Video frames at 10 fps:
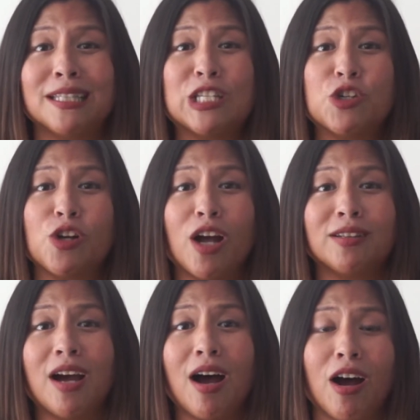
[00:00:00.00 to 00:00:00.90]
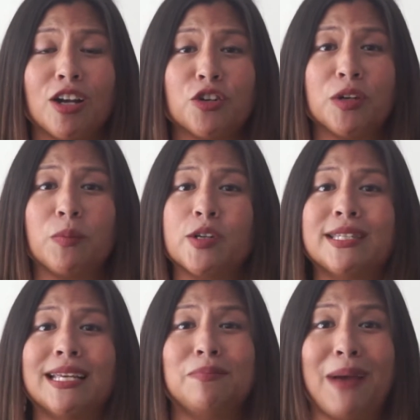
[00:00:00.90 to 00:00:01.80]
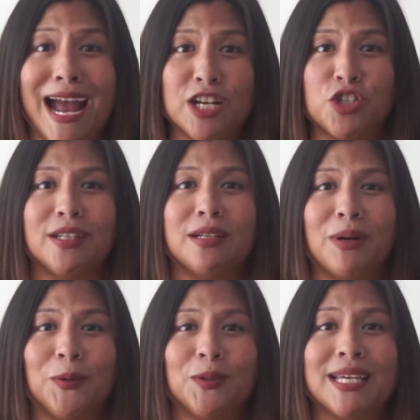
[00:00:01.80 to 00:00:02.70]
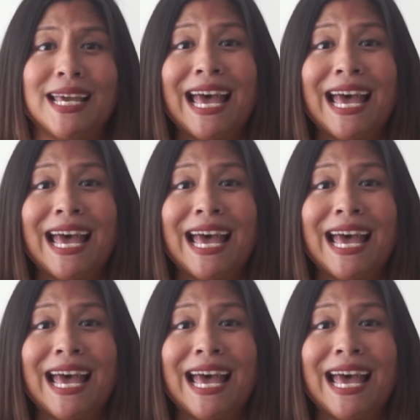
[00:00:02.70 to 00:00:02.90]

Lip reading: that you're not 100% passionate about.